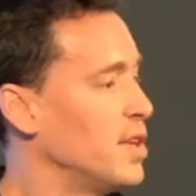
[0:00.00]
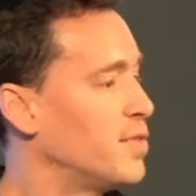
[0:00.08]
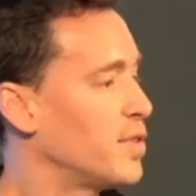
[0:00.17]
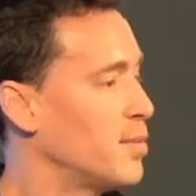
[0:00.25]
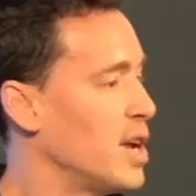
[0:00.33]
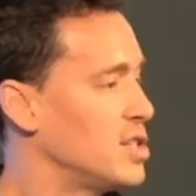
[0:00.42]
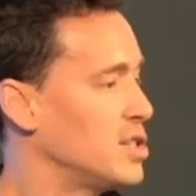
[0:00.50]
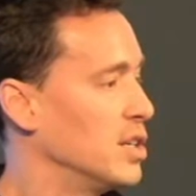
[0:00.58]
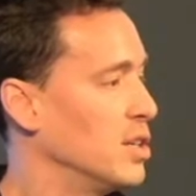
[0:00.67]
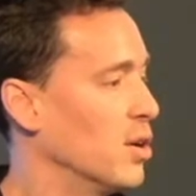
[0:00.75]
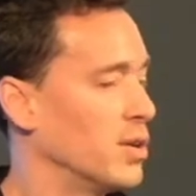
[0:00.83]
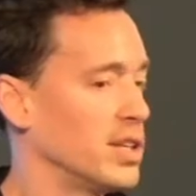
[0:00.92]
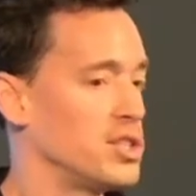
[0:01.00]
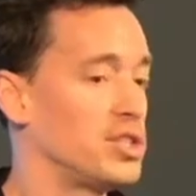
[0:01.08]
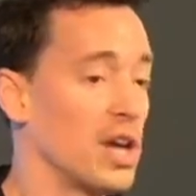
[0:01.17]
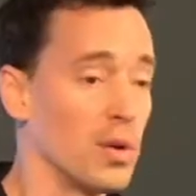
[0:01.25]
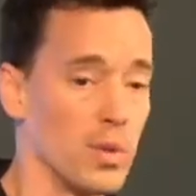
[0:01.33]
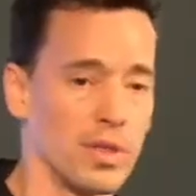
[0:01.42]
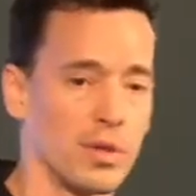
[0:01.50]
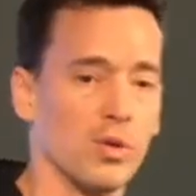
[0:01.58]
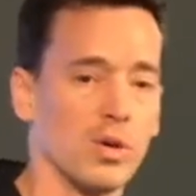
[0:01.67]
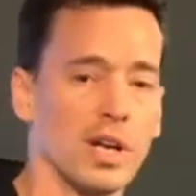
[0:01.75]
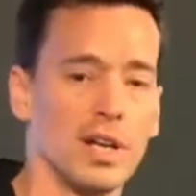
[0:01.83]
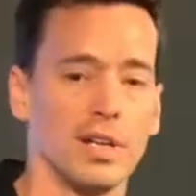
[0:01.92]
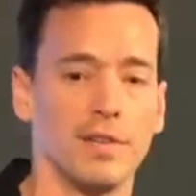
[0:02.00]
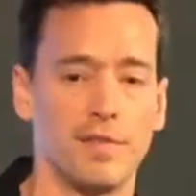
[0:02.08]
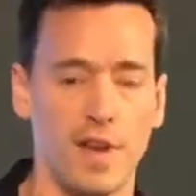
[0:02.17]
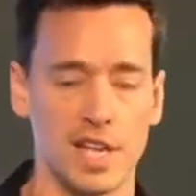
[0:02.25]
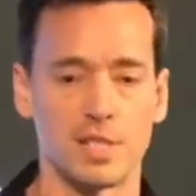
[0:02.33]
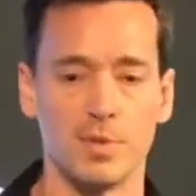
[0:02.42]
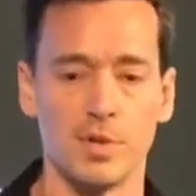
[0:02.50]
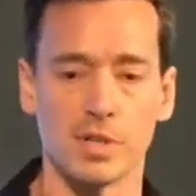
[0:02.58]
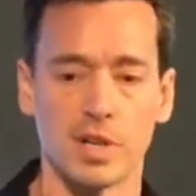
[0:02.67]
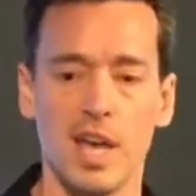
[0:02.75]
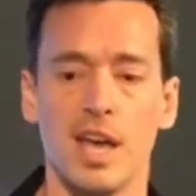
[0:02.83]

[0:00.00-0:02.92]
information you already share with Google and Facebook